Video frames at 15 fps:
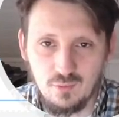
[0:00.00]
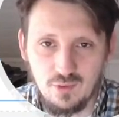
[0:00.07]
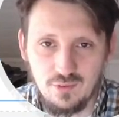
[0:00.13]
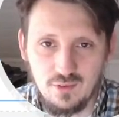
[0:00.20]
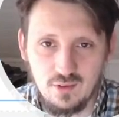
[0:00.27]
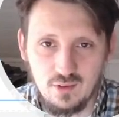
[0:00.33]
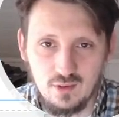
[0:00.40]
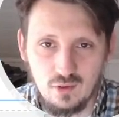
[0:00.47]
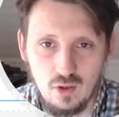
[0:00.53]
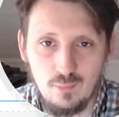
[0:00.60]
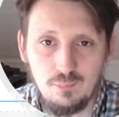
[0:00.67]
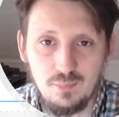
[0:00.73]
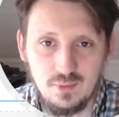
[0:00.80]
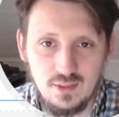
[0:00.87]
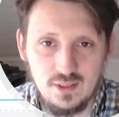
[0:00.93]
the
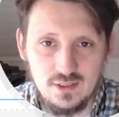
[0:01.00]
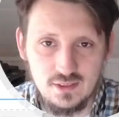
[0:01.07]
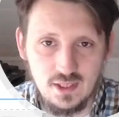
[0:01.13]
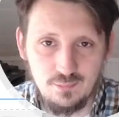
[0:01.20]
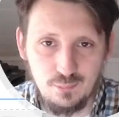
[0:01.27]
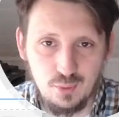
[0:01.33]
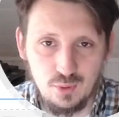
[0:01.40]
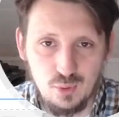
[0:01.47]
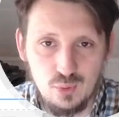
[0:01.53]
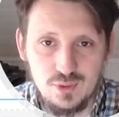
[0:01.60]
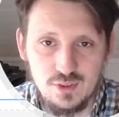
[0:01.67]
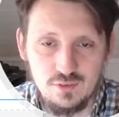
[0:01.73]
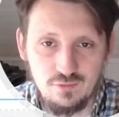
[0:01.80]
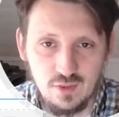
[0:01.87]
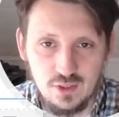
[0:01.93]
companies that
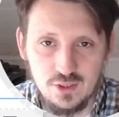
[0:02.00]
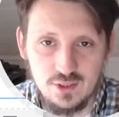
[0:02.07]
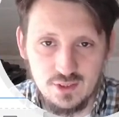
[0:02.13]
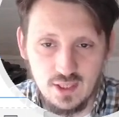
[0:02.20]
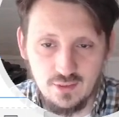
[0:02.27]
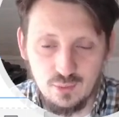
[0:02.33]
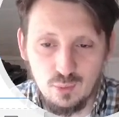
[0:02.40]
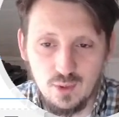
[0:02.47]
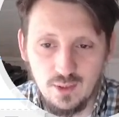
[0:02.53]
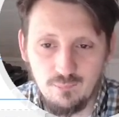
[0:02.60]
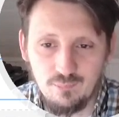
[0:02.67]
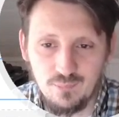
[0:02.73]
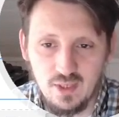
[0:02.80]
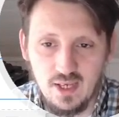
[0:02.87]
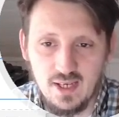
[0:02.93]
produces fridges are
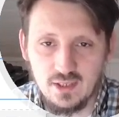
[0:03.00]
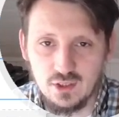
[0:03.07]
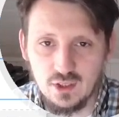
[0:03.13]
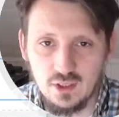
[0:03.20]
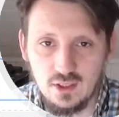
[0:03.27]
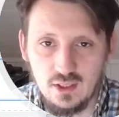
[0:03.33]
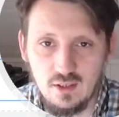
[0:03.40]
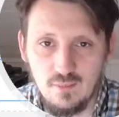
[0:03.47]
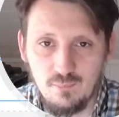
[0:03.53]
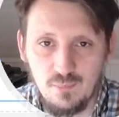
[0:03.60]
doing, they actually